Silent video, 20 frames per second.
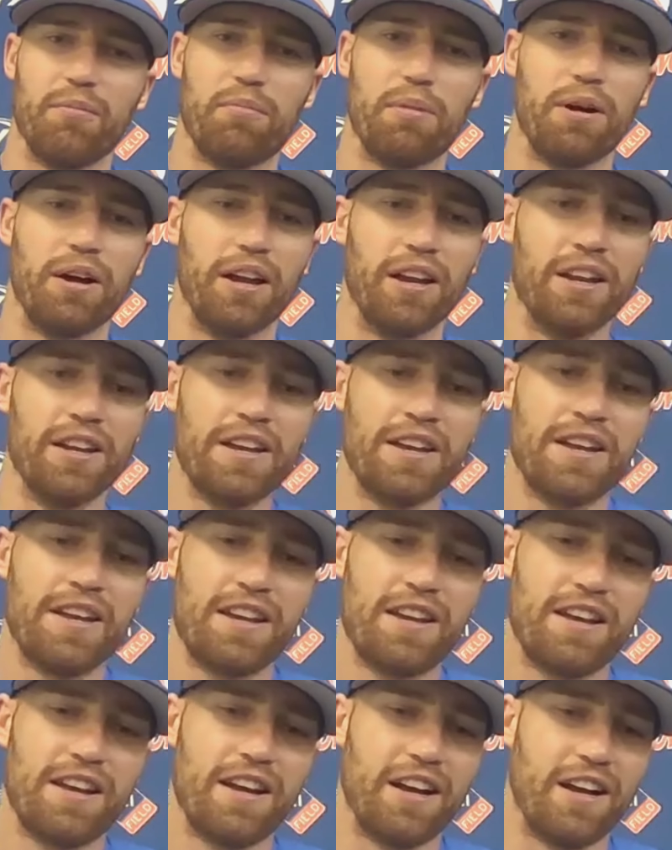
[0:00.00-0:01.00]
But
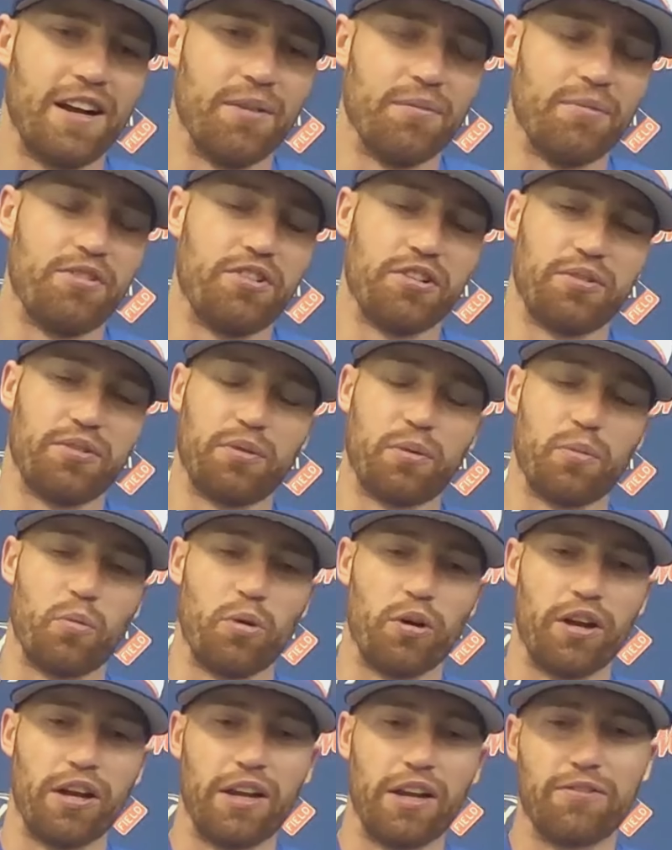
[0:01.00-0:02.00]
just from
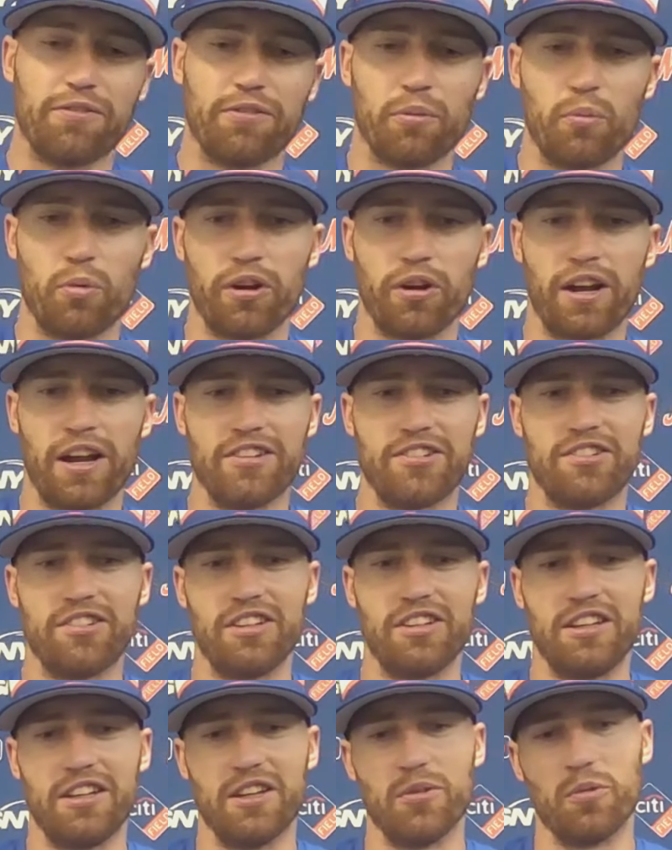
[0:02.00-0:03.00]
what I
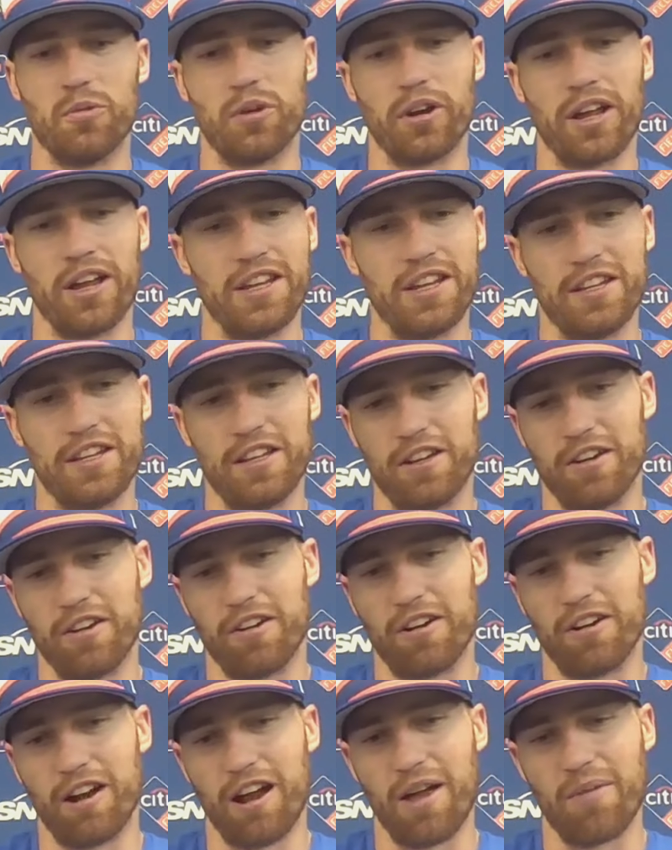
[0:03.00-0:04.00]
see and what I
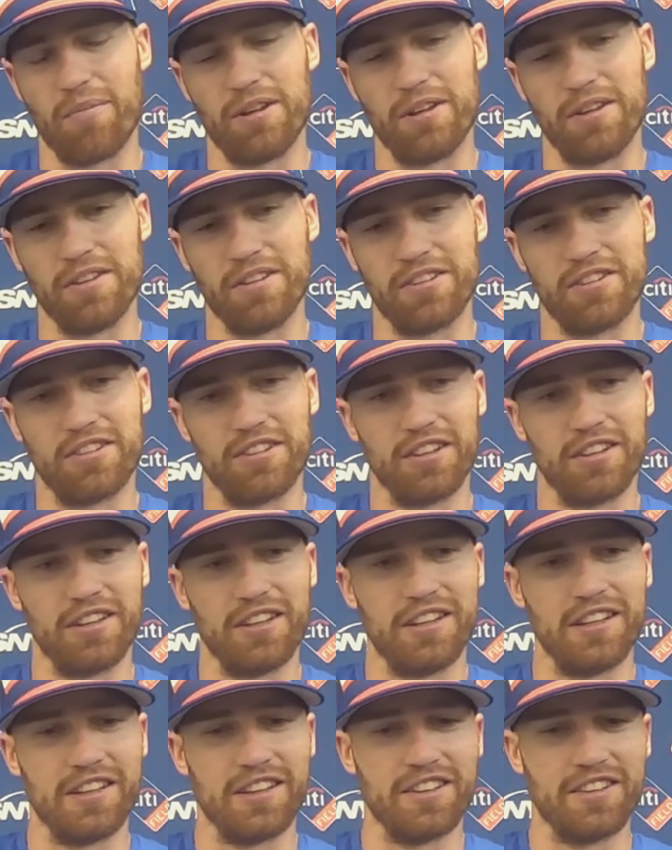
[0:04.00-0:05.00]
hear, I mean, the
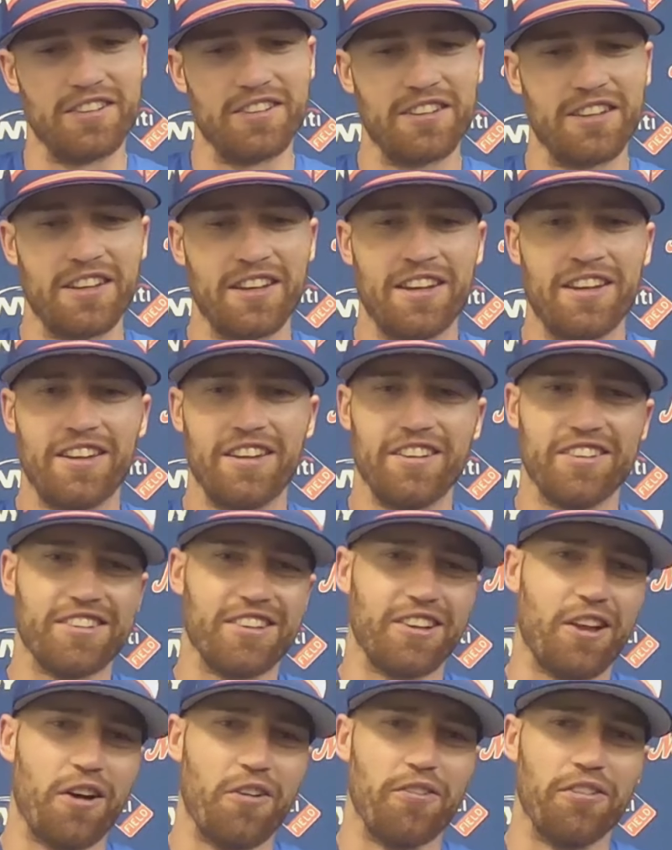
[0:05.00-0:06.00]
city is
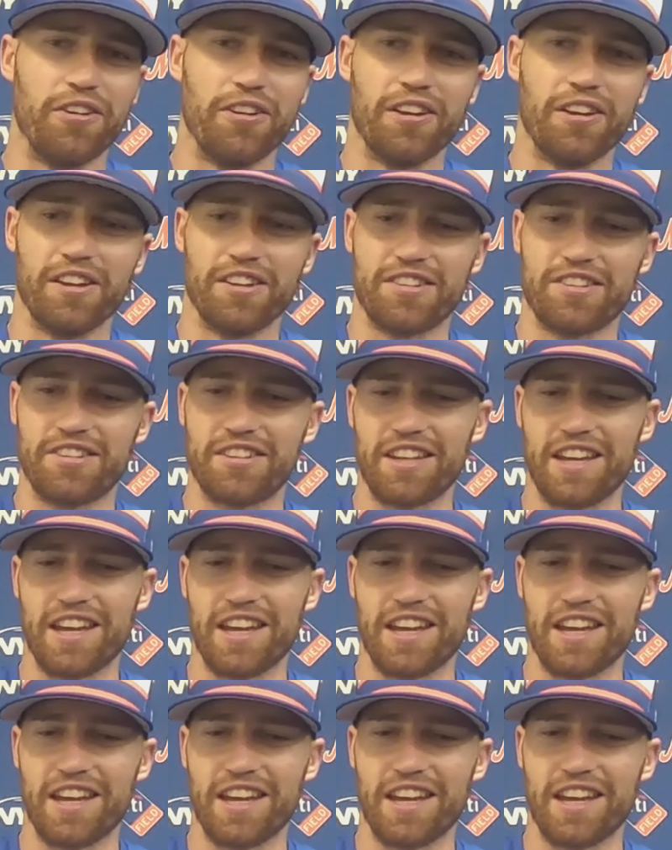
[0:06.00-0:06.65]
loving this.